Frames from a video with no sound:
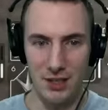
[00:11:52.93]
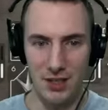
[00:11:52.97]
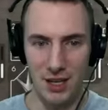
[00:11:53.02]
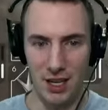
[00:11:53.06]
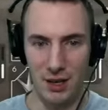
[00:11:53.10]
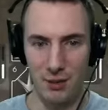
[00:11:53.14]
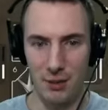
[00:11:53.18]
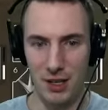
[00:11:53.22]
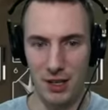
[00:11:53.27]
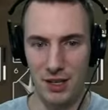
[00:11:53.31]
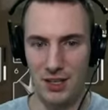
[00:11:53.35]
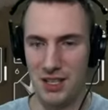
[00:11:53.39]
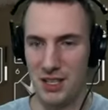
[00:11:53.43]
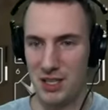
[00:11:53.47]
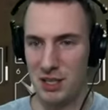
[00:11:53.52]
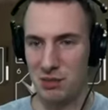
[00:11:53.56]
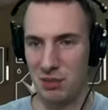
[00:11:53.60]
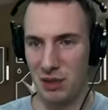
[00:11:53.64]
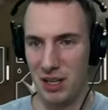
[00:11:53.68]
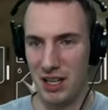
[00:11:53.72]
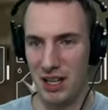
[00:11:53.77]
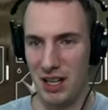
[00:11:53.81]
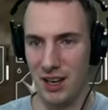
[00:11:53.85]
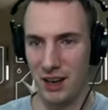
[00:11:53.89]
dominant
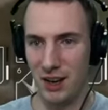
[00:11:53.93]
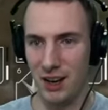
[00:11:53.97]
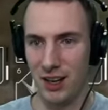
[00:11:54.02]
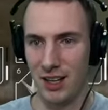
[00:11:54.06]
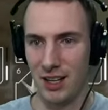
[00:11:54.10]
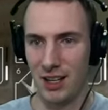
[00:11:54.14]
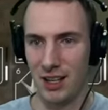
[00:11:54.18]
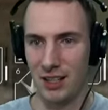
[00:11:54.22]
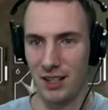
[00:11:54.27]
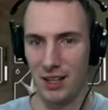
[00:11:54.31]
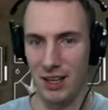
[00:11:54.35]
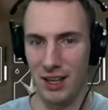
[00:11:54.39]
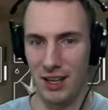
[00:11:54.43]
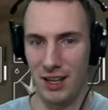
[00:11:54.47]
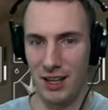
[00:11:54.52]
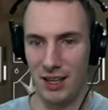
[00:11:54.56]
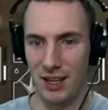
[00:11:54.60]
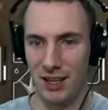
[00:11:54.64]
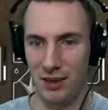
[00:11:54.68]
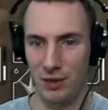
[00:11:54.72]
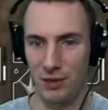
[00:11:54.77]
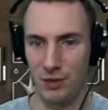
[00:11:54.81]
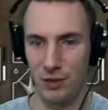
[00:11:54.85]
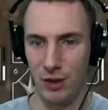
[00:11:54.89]
display here
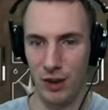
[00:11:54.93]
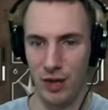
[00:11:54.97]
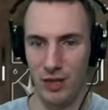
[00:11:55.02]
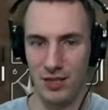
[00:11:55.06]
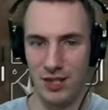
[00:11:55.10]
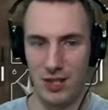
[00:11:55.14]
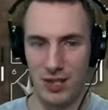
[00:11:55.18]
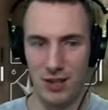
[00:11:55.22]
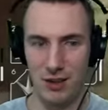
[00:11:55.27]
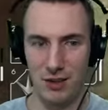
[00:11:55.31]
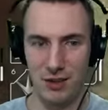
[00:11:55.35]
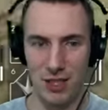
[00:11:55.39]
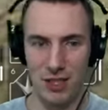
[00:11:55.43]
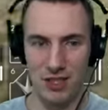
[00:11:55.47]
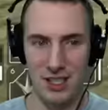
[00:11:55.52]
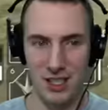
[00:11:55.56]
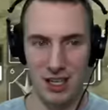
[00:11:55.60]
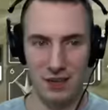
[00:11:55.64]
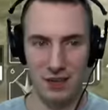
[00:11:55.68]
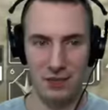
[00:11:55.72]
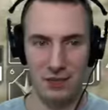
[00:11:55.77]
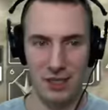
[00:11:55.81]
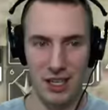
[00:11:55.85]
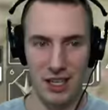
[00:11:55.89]
for us here in this
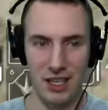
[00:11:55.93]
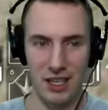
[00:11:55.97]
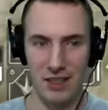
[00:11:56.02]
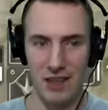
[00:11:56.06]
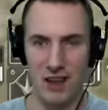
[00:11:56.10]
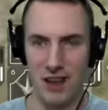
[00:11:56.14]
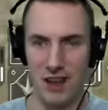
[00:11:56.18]
left lane.